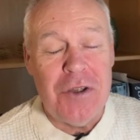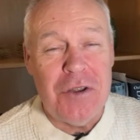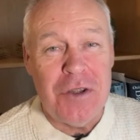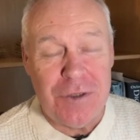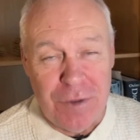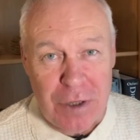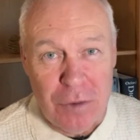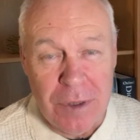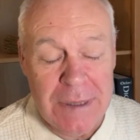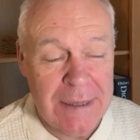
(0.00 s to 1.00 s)
This video
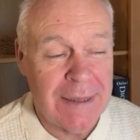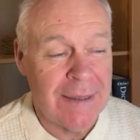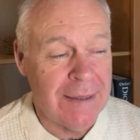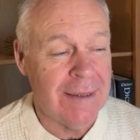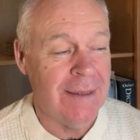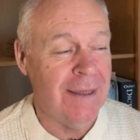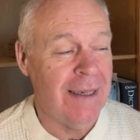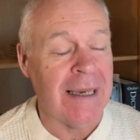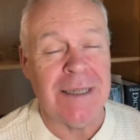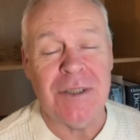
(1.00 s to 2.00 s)

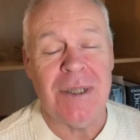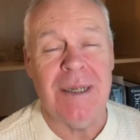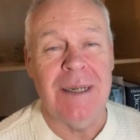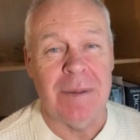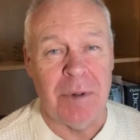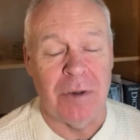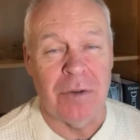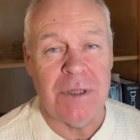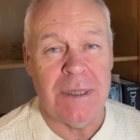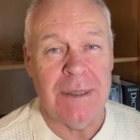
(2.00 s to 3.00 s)
is
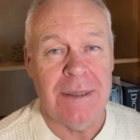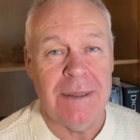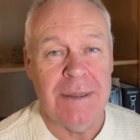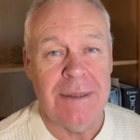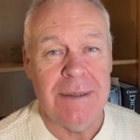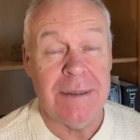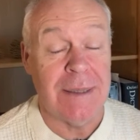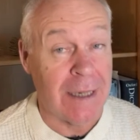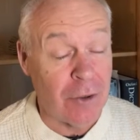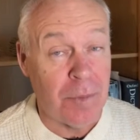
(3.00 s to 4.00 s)
about
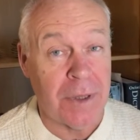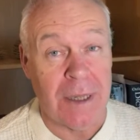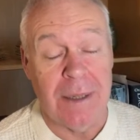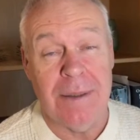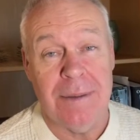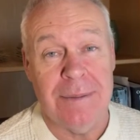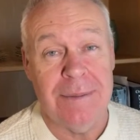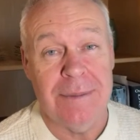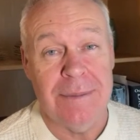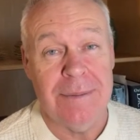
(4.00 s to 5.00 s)
psychopathy,
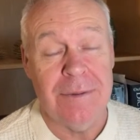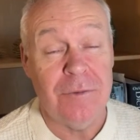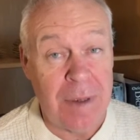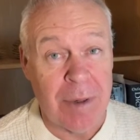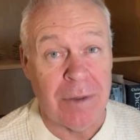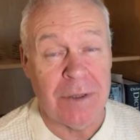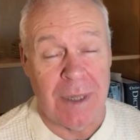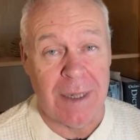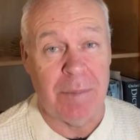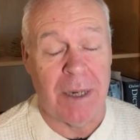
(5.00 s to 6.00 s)
female
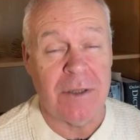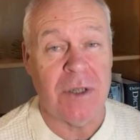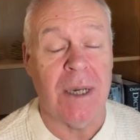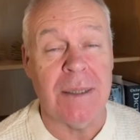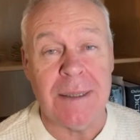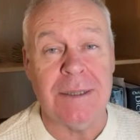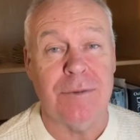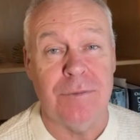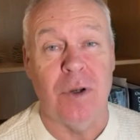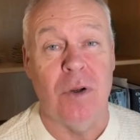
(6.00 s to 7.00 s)
psychopaths, and it's a
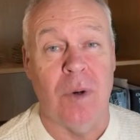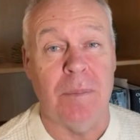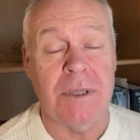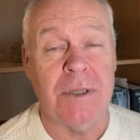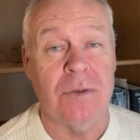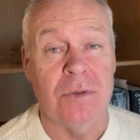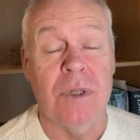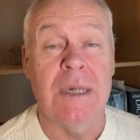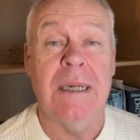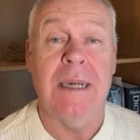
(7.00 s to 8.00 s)
follow-up to
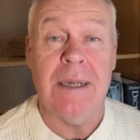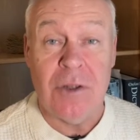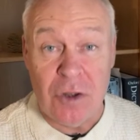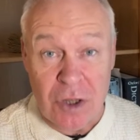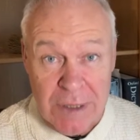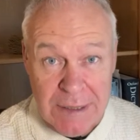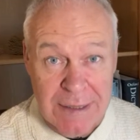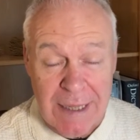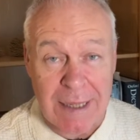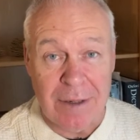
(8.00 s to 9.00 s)
the
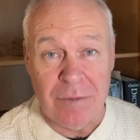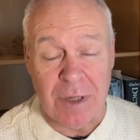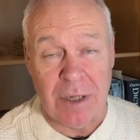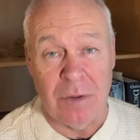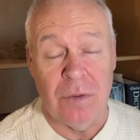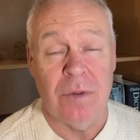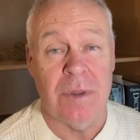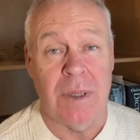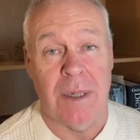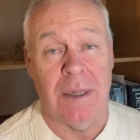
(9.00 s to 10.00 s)
second video
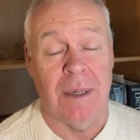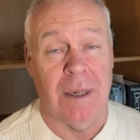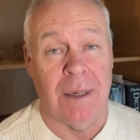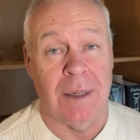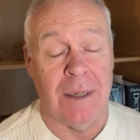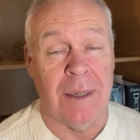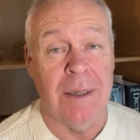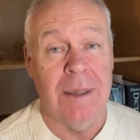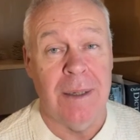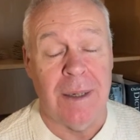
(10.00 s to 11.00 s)
that I
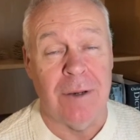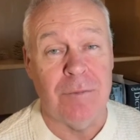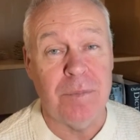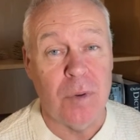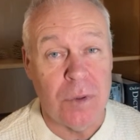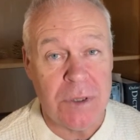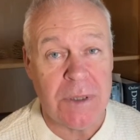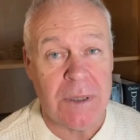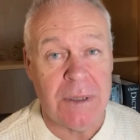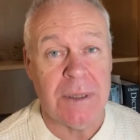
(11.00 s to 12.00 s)
have
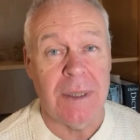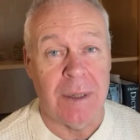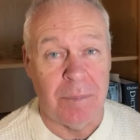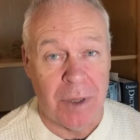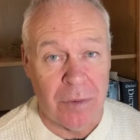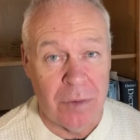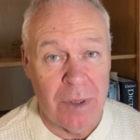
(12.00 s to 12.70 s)
posted about